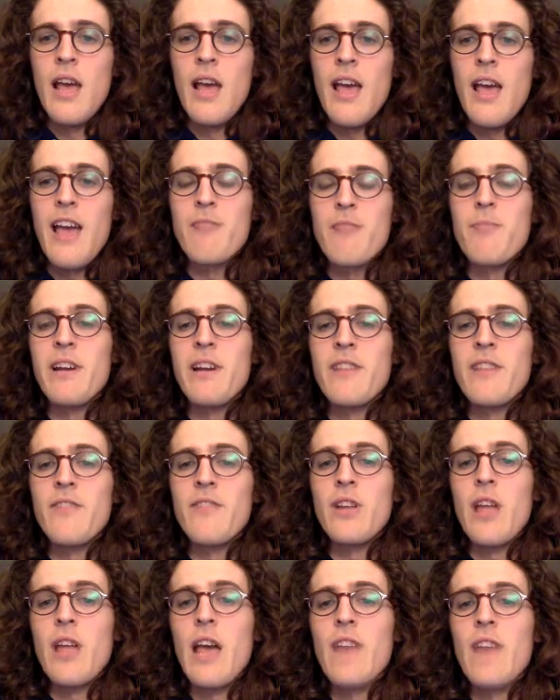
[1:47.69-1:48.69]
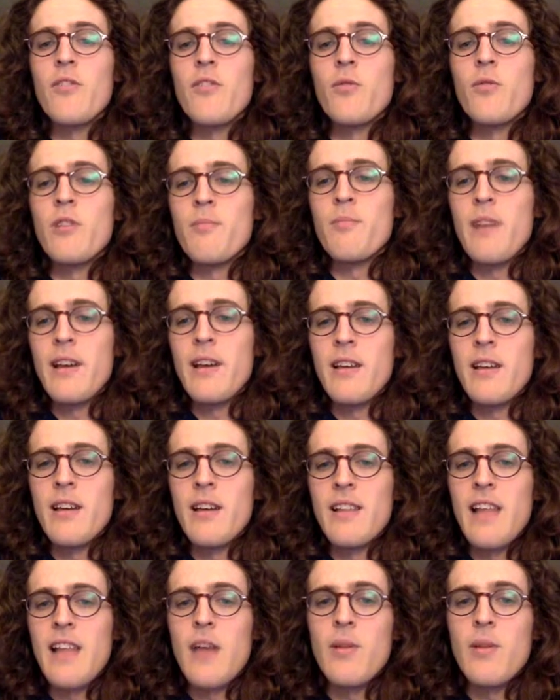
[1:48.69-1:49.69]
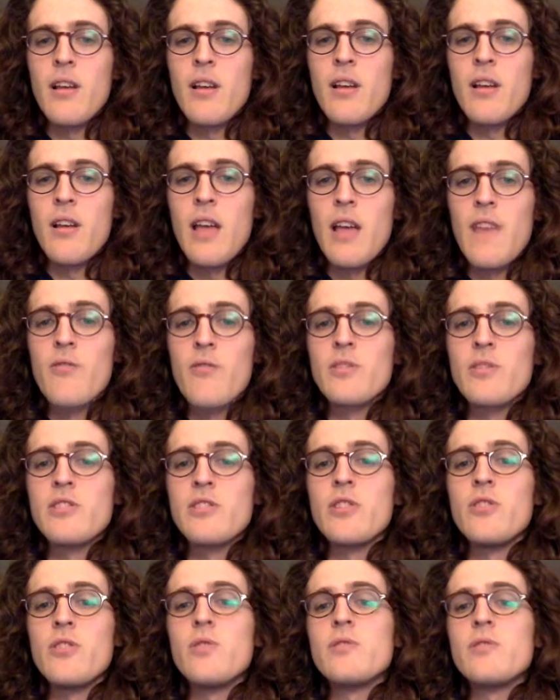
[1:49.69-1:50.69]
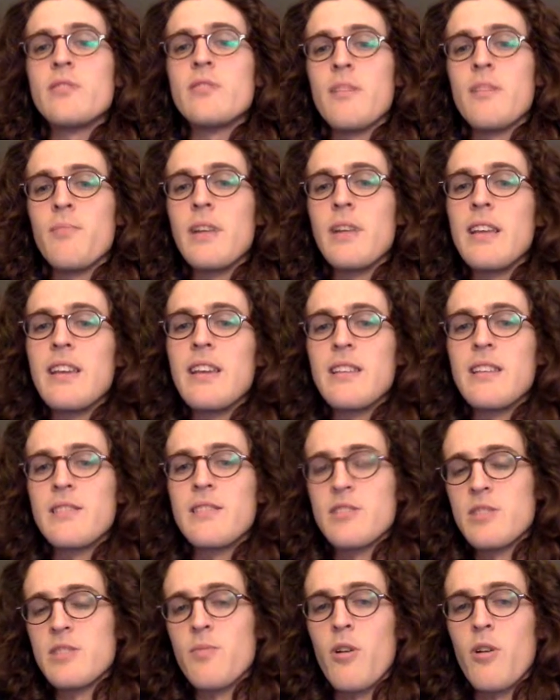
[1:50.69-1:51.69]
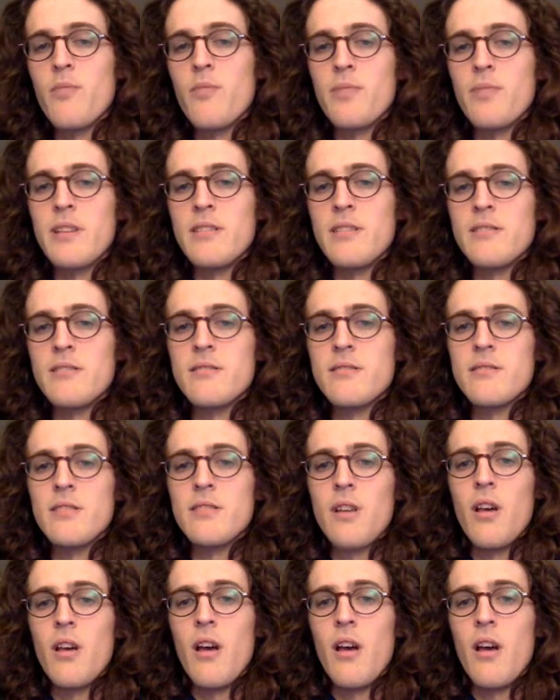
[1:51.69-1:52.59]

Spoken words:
and benefit everyone by allowing everyone to use it, but he gets a small piece